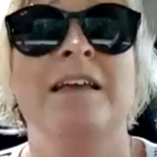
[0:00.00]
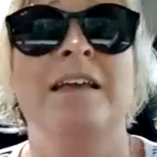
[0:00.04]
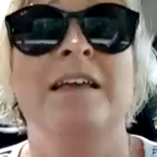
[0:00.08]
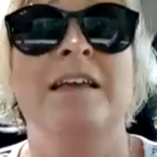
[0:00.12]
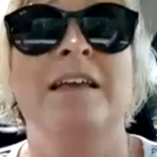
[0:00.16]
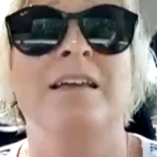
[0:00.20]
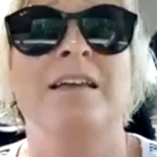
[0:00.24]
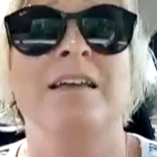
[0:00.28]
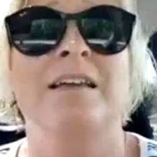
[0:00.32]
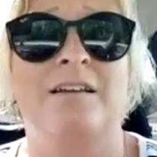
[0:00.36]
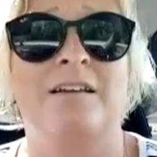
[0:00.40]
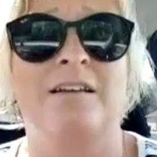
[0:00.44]

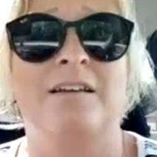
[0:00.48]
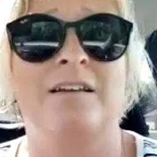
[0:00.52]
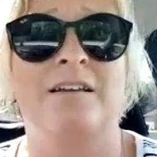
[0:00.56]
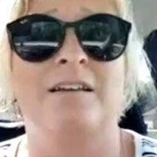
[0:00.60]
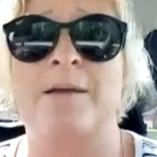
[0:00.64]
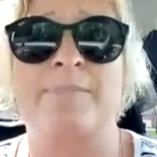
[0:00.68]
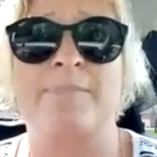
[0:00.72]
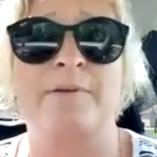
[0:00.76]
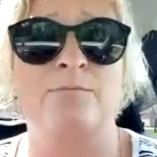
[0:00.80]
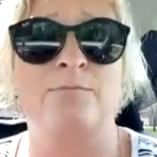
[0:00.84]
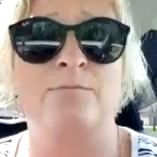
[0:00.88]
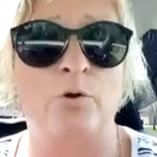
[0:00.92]
just type
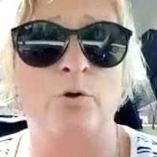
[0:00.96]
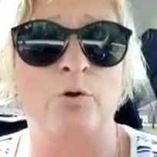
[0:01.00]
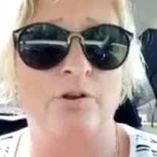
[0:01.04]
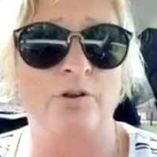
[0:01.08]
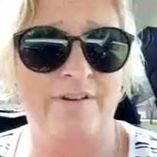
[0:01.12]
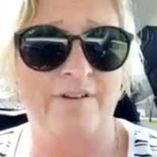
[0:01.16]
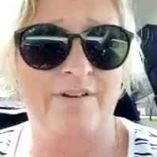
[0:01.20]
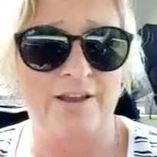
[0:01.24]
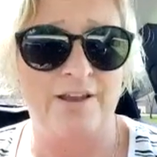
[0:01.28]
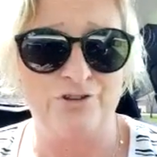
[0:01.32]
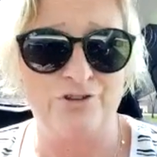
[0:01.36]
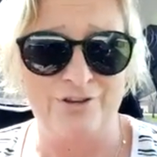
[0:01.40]
in
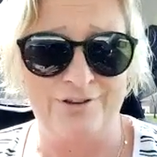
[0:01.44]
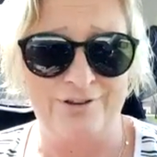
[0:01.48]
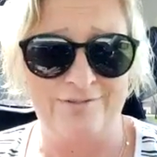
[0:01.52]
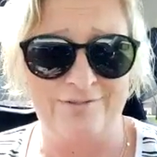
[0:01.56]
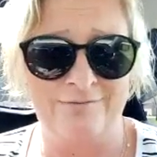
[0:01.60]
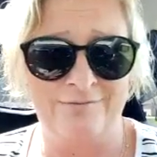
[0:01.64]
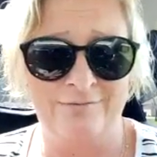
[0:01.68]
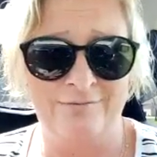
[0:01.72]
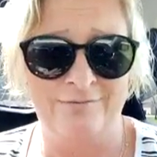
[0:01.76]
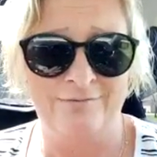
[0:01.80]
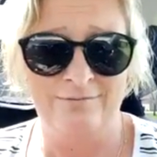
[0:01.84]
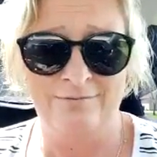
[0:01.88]
motivation.
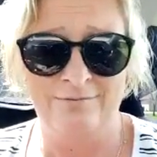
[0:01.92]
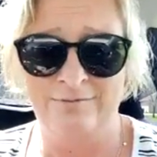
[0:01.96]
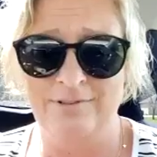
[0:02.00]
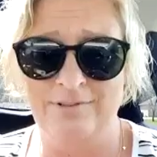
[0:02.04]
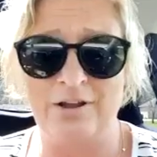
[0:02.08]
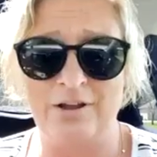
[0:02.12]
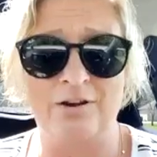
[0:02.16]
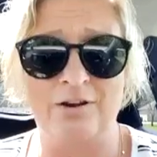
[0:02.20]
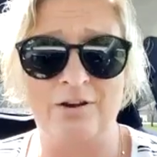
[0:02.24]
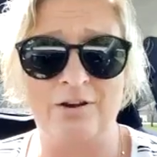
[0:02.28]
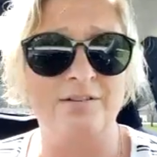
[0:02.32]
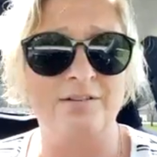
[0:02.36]
There
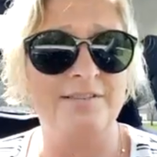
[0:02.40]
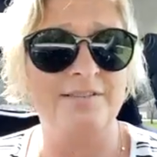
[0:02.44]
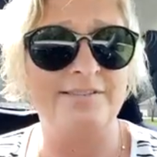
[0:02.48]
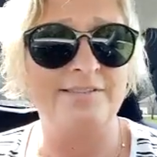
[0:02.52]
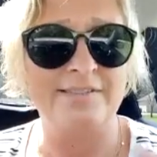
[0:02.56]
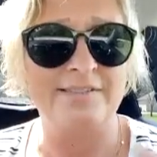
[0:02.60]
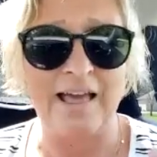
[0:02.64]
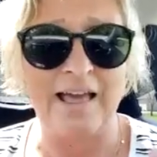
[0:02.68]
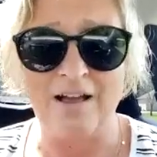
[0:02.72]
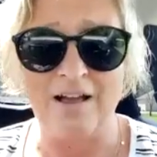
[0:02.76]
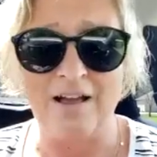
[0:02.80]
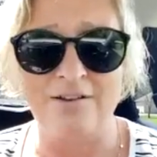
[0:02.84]
are
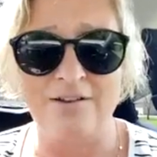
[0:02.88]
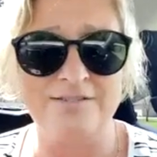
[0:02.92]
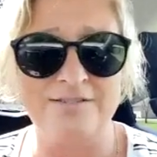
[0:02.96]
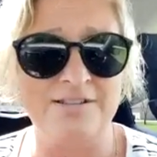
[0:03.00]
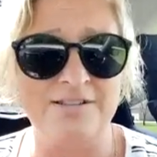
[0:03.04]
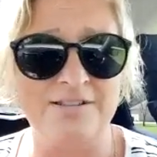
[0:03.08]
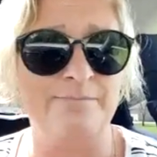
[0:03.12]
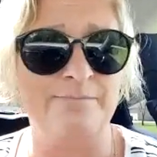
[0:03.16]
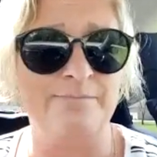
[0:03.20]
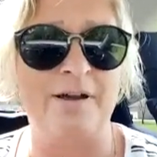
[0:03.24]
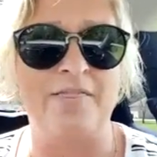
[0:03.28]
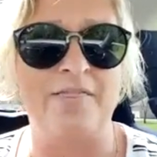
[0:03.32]
thousands
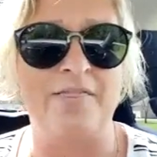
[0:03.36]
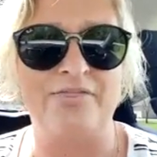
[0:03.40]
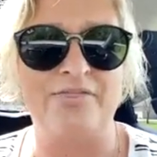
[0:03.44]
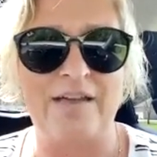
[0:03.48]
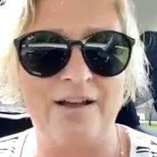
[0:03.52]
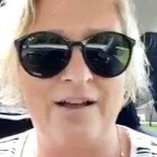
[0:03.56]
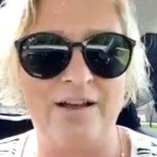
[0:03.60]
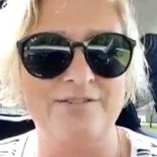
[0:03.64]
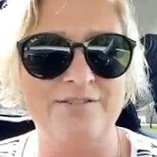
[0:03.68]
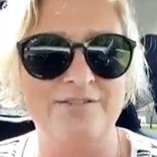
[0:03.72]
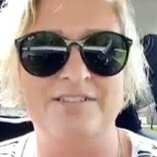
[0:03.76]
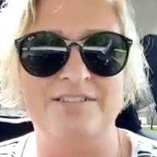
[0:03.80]
upon
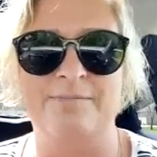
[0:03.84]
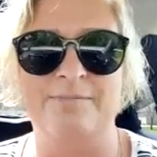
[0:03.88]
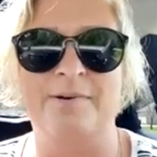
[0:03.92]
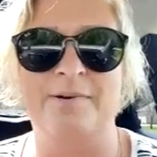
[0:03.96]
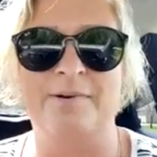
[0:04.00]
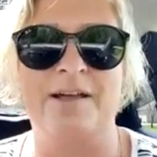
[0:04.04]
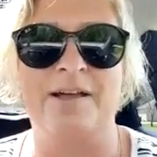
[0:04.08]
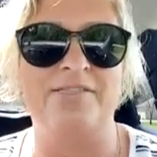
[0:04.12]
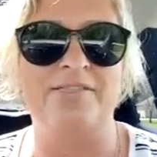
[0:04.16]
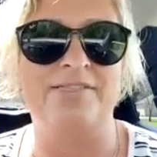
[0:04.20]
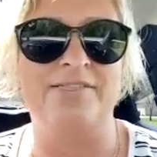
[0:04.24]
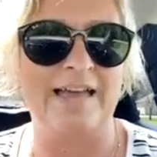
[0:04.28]
thousands
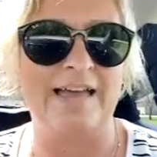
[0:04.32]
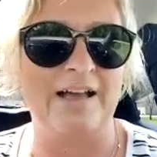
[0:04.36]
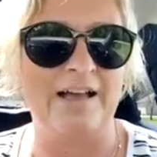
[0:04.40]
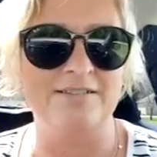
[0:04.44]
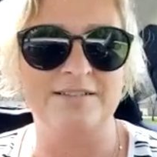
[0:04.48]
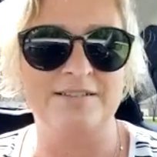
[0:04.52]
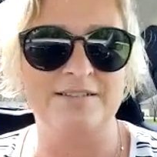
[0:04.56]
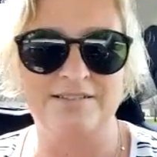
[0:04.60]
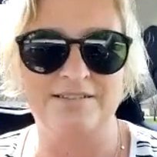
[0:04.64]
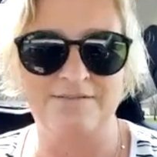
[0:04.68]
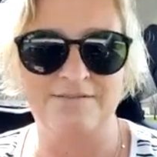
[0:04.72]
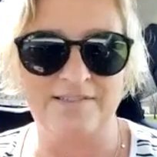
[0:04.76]
upon
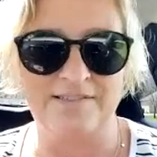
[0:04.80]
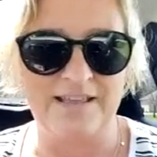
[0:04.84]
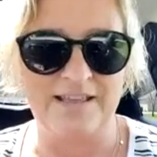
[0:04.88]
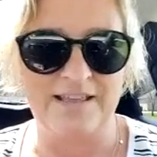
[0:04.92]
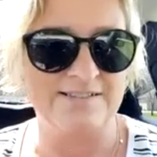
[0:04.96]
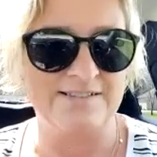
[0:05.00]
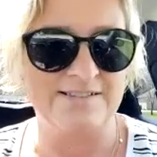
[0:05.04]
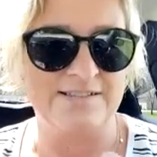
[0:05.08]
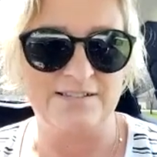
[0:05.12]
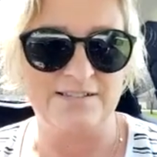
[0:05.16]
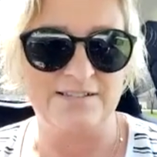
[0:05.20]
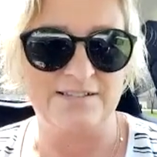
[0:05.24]
thousands of things
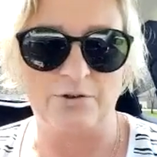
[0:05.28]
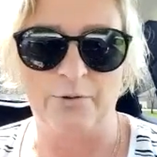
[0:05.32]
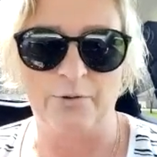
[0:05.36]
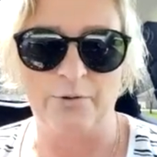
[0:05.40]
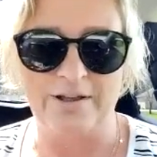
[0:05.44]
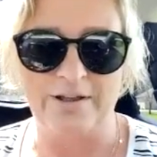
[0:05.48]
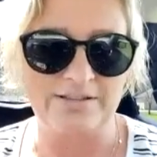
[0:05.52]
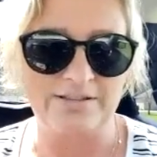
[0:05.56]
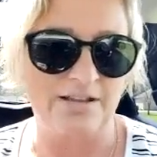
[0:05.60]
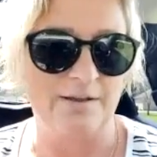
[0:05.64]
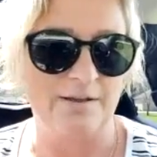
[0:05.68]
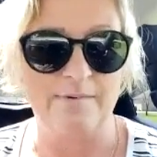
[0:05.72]
that's going to
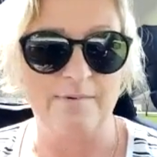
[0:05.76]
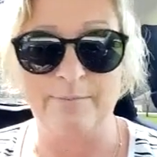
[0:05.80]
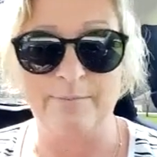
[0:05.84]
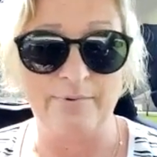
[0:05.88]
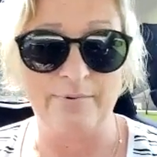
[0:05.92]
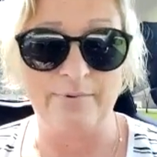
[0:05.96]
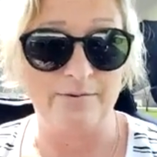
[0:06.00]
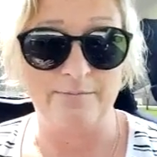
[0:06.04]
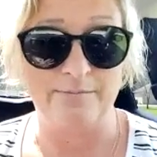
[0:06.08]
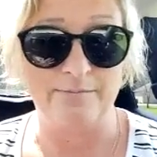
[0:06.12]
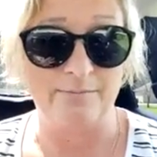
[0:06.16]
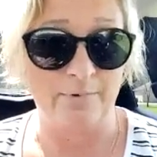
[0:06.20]
come up
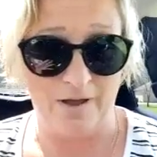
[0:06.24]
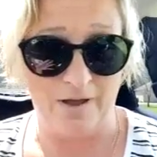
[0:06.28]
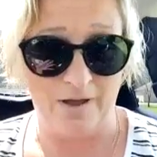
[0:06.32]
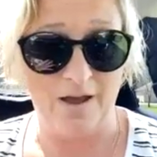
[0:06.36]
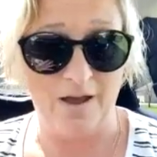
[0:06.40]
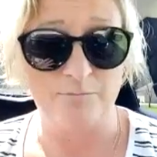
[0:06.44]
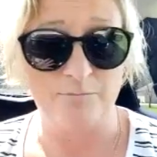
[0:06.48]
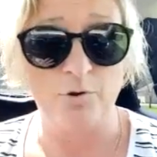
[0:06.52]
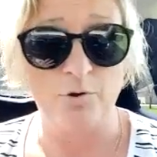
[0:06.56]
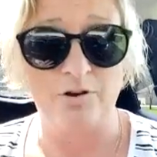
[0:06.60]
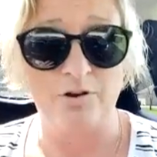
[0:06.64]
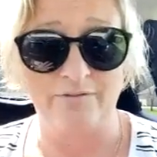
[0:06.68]
on
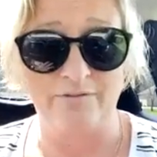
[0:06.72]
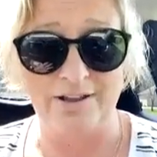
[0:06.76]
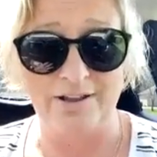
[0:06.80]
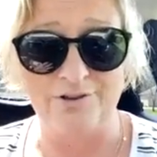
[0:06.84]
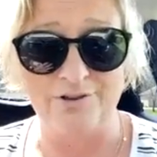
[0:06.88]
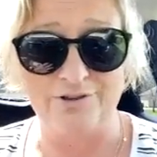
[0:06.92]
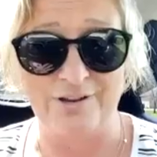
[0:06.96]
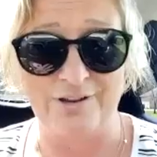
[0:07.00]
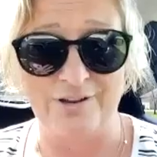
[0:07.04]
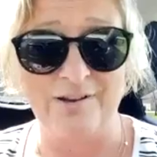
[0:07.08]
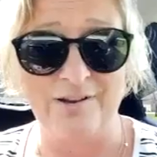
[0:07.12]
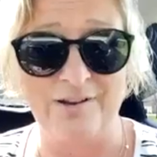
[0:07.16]

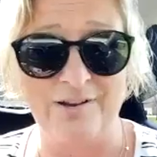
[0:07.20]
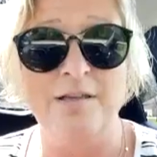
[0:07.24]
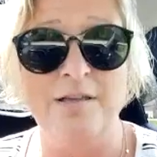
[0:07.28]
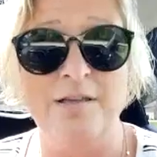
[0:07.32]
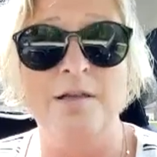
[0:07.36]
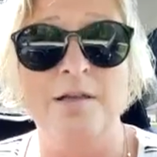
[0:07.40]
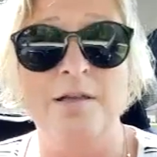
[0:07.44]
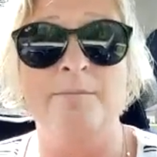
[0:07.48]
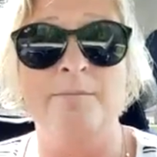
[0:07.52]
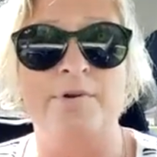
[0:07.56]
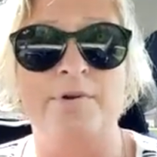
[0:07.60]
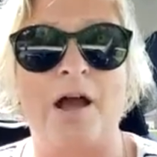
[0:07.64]
motivation.
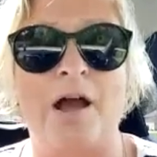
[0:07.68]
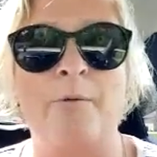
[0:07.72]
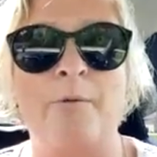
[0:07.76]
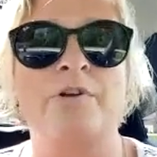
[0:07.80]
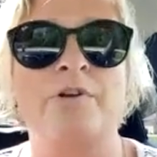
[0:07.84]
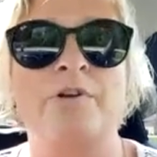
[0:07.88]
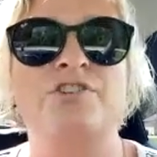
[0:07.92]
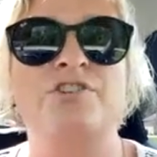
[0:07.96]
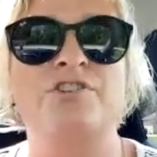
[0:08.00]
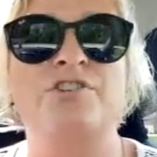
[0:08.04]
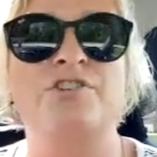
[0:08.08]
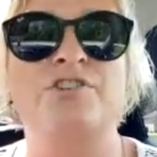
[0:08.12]
But I want
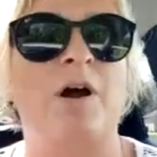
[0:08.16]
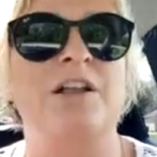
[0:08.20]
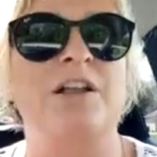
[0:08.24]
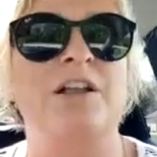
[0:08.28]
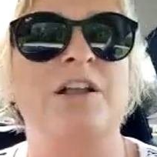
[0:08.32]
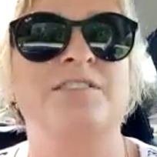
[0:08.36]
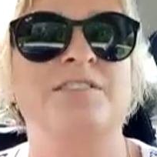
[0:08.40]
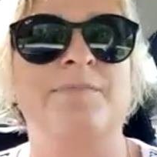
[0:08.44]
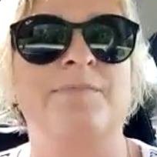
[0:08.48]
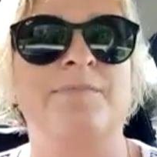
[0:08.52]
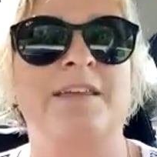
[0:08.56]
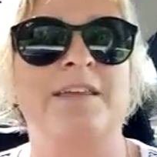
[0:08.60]
you to watch
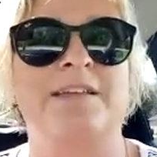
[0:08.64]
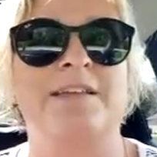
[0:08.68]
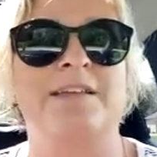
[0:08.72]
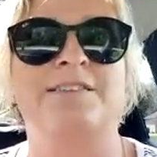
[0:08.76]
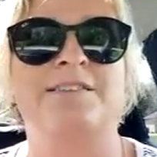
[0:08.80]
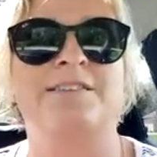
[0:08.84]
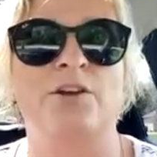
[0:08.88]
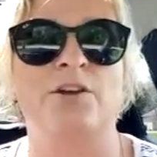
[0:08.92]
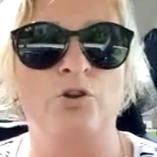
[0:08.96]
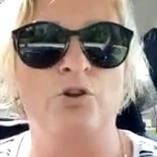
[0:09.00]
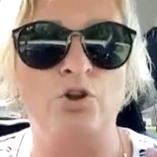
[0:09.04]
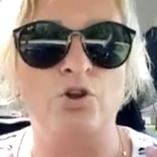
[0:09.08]
something
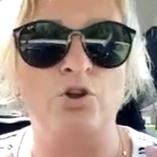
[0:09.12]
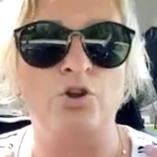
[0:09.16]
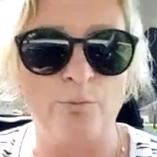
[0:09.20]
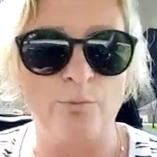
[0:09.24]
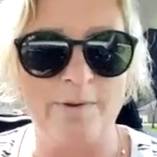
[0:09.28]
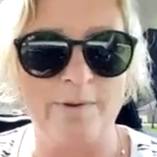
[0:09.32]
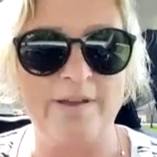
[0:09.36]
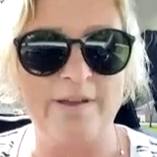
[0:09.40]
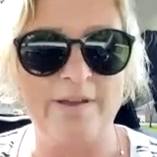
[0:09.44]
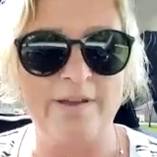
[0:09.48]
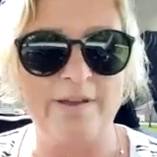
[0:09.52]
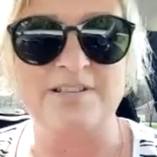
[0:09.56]
until you
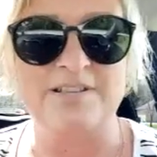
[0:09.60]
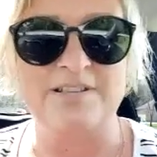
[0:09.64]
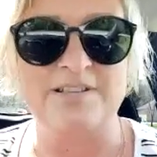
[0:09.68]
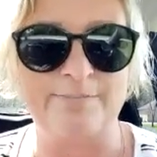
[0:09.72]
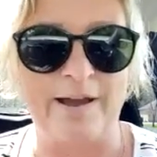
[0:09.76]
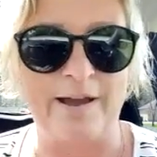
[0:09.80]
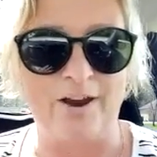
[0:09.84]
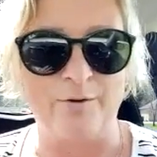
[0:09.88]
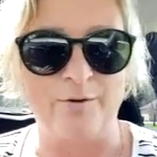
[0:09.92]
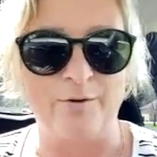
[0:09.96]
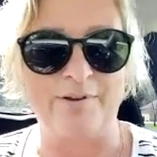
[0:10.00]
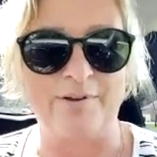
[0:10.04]
become
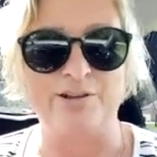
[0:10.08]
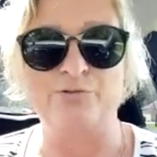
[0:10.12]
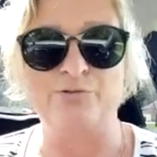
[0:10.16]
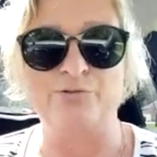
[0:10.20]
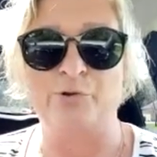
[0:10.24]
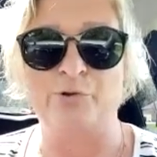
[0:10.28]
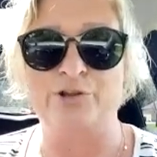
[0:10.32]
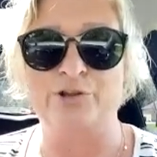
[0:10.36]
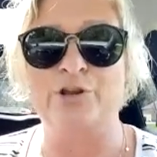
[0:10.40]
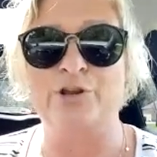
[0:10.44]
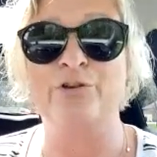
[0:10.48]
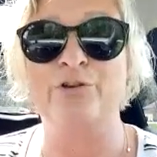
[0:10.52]
inspired, because
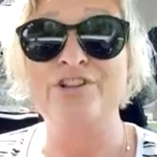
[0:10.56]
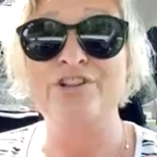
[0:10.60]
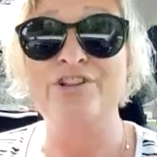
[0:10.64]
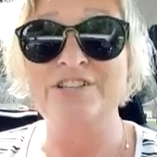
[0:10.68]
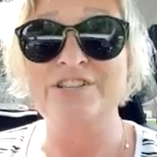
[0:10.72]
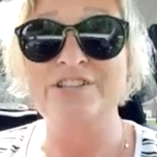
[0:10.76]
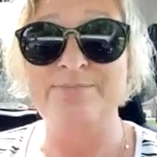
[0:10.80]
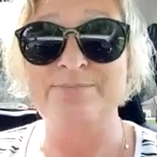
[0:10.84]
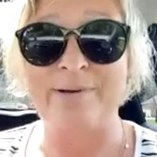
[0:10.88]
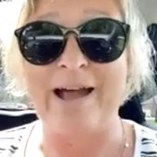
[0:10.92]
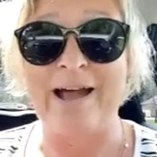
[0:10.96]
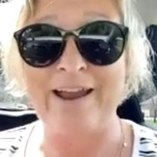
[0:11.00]
when you're
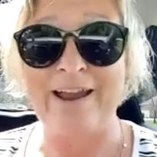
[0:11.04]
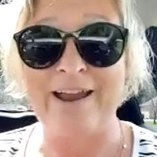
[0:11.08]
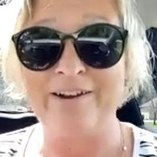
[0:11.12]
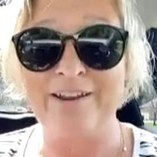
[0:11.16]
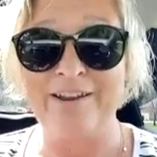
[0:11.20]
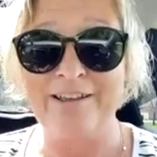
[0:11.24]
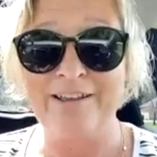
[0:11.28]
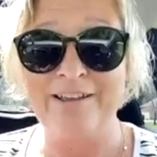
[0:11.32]
inspired,